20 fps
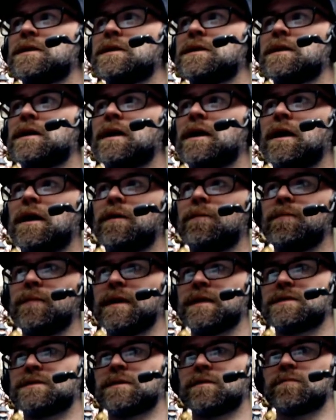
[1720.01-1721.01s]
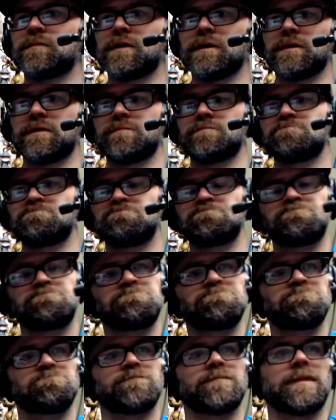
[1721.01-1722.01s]
That's something
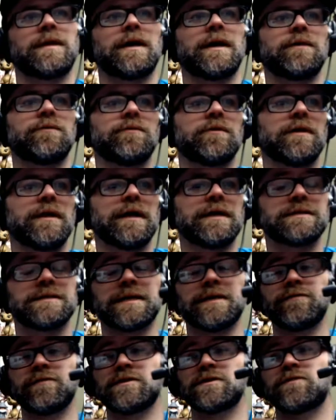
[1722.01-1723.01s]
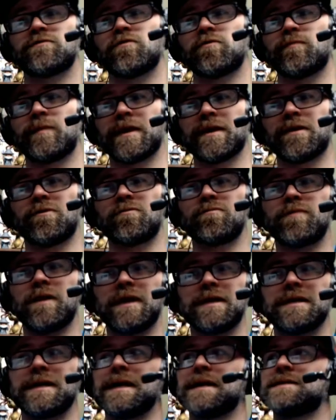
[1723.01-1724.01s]
I realize even just from my own
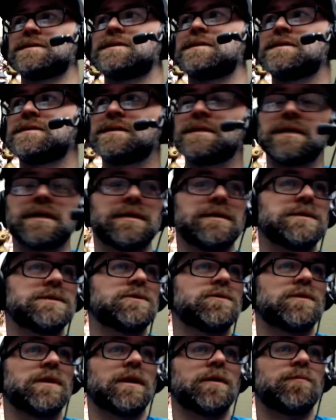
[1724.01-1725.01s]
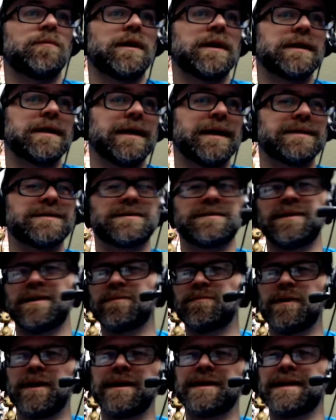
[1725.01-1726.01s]
podcast listening. I listen to a lot of podcasts, and a lot of
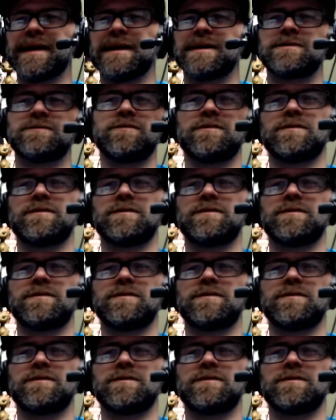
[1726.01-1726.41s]
podcasts will